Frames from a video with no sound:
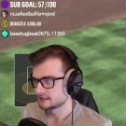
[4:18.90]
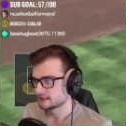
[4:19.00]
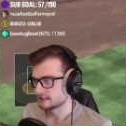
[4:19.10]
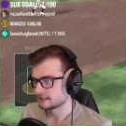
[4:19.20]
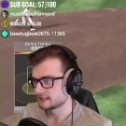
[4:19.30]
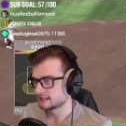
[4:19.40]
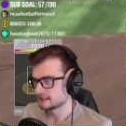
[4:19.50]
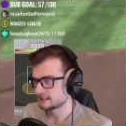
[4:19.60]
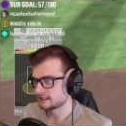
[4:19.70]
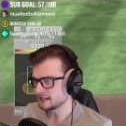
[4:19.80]

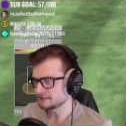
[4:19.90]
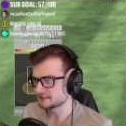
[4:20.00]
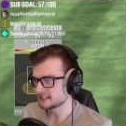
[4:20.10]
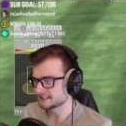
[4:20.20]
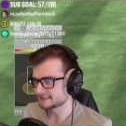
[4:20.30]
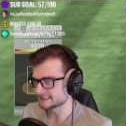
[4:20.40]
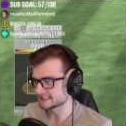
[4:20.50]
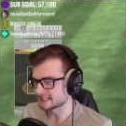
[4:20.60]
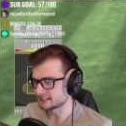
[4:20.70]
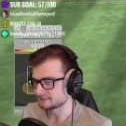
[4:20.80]
And nice hit out to
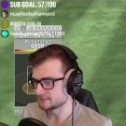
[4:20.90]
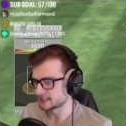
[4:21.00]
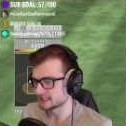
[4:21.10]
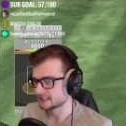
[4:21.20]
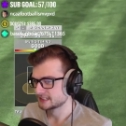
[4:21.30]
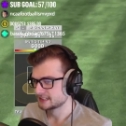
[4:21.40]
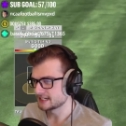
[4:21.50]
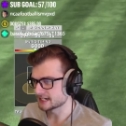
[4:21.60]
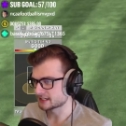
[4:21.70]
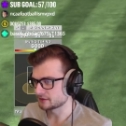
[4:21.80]
center, but
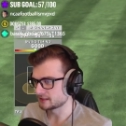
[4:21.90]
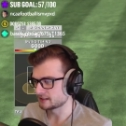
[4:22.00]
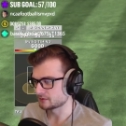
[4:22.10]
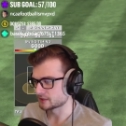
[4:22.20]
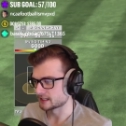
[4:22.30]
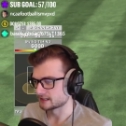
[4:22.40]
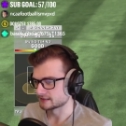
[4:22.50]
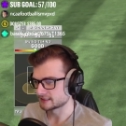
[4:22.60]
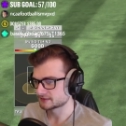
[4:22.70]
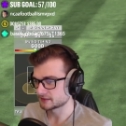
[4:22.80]
not going anywhere.
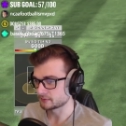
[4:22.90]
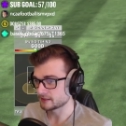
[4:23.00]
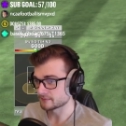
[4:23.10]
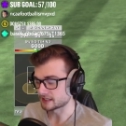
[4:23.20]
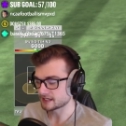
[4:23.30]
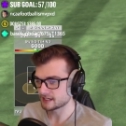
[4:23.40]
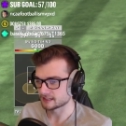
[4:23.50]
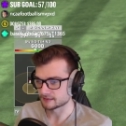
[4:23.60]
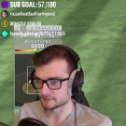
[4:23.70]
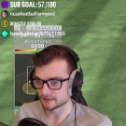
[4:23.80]
That's right, we have McKay
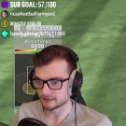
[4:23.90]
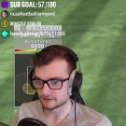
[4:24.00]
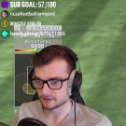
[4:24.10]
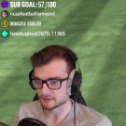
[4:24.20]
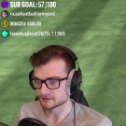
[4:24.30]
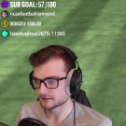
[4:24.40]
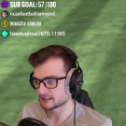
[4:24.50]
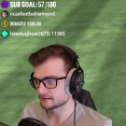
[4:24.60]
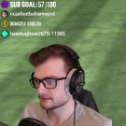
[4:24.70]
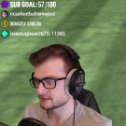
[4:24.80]
at the plate too, so
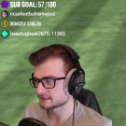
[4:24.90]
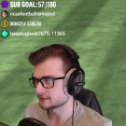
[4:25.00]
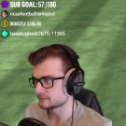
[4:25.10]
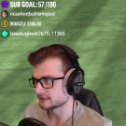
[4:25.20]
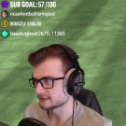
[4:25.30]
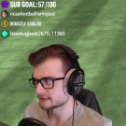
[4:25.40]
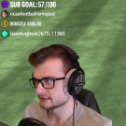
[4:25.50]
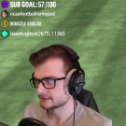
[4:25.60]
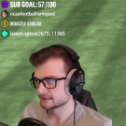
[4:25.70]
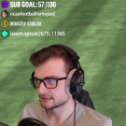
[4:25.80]
that does help us.
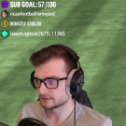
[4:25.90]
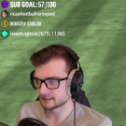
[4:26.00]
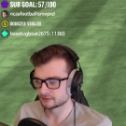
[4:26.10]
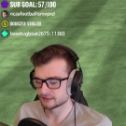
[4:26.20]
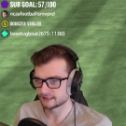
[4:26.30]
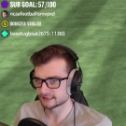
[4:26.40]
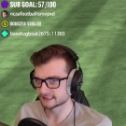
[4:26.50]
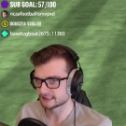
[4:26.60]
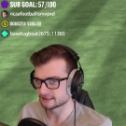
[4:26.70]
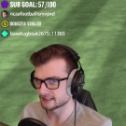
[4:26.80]
So we don't
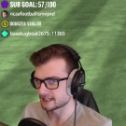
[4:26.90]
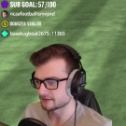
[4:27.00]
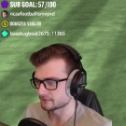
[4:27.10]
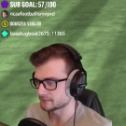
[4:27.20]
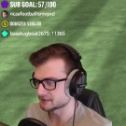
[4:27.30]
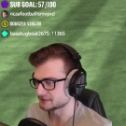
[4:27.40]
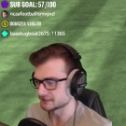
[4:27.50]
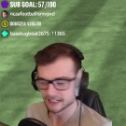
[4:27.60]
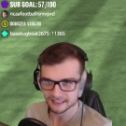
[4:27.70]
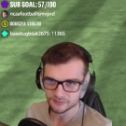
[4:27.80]
necessarily have a
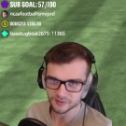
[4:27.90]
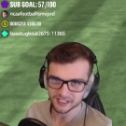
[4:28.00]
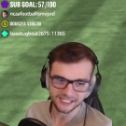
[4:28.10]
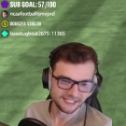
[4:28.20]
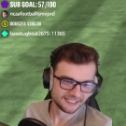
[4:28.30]
pitcher at the plate.